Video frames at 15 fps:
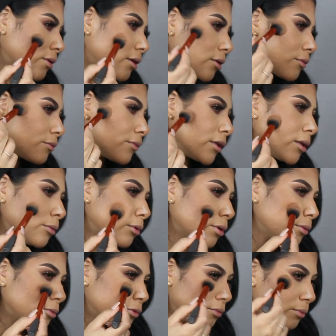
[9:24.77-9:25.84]
so I don't really want
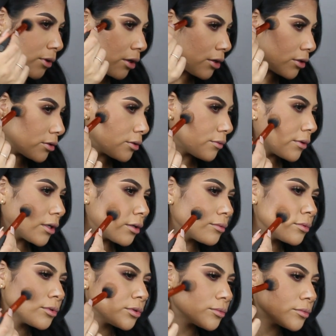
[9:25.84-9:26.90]
to move product
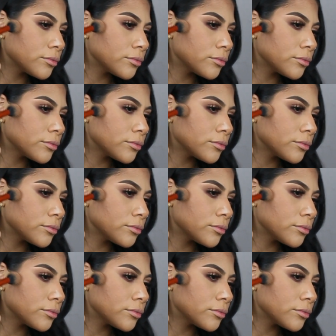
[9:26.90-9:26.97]
around.